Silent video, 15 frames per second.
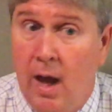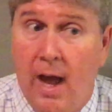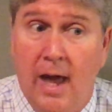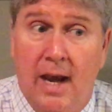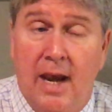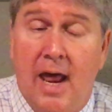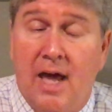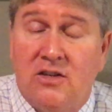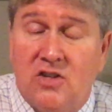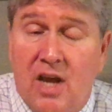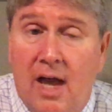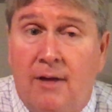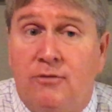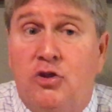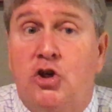and it has to
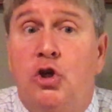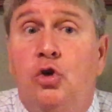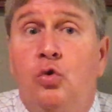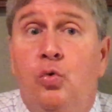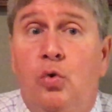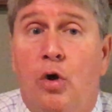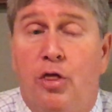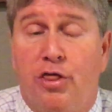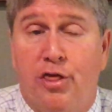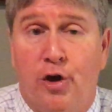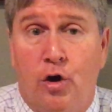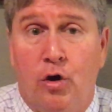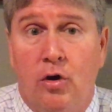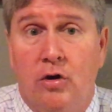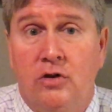have
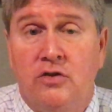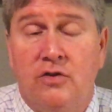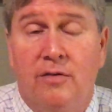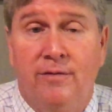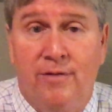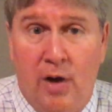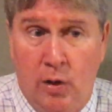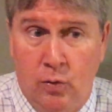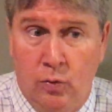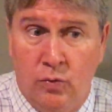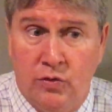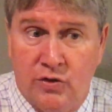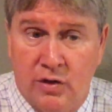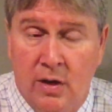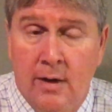2/3
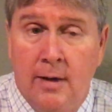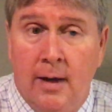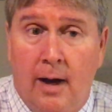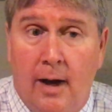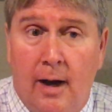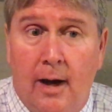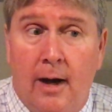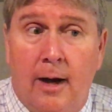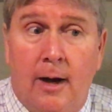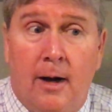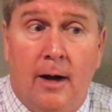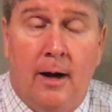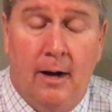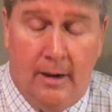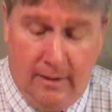votes
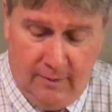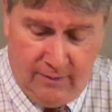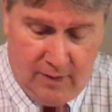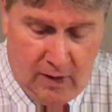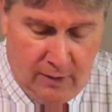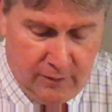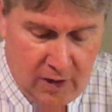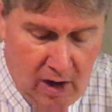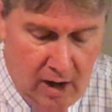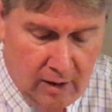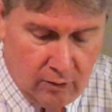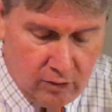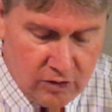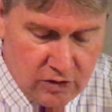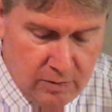of
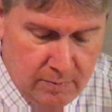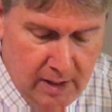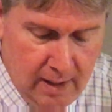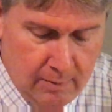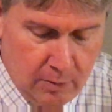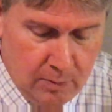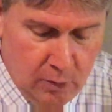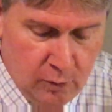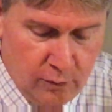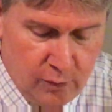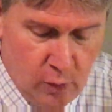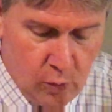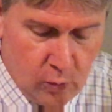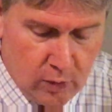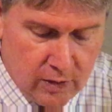Congress to be able to move
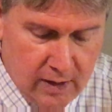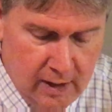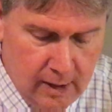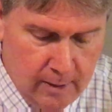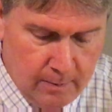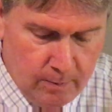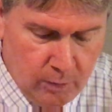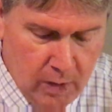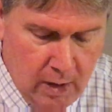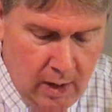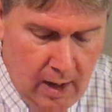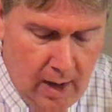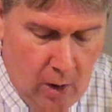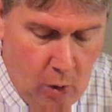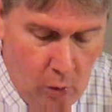forward there.
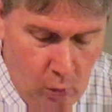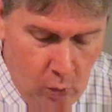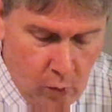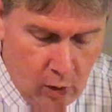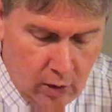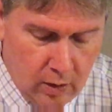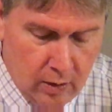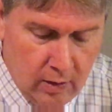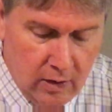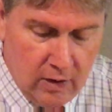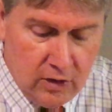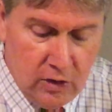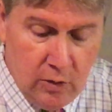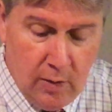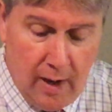Or
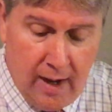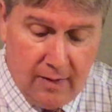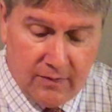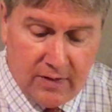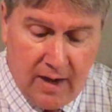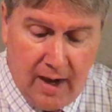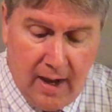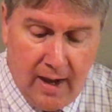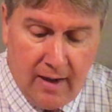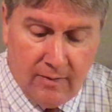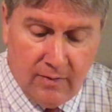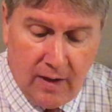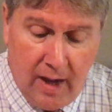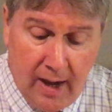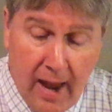you have to
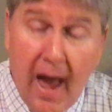have,